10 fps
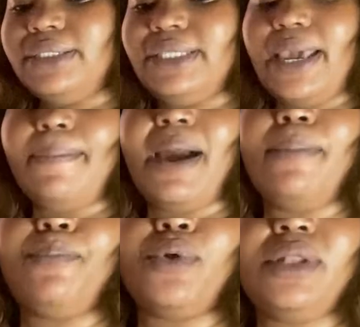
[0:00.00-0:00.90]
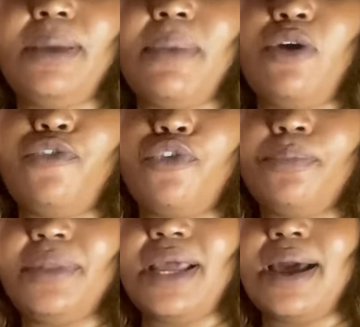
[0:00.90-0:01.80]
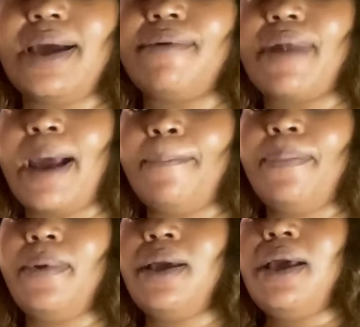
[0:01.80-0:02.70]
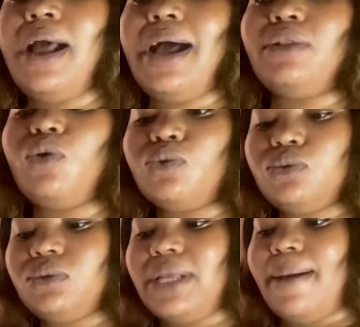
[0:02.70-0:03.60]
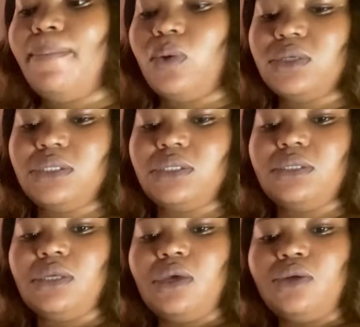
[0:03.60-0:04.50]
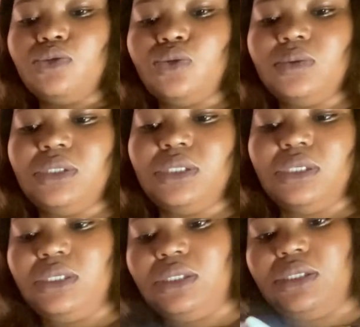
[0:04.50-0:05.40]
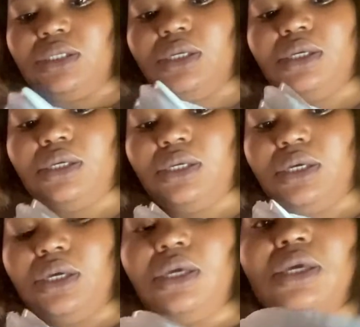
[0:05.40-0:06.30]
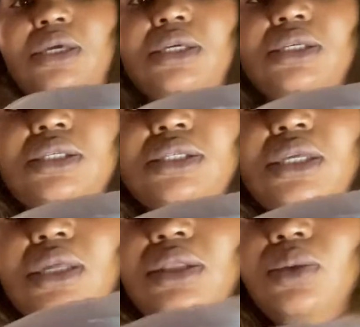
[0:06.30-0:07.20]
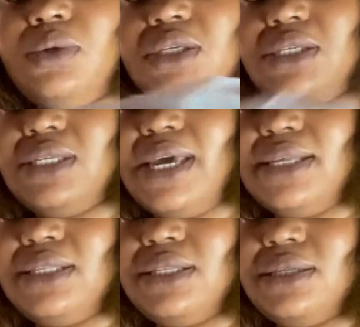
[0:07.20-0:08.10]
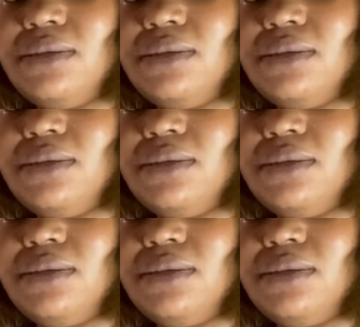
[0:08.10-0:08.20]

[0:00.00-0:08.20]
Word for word: them and brought them out from their wrap and also their boxes. So this is a three set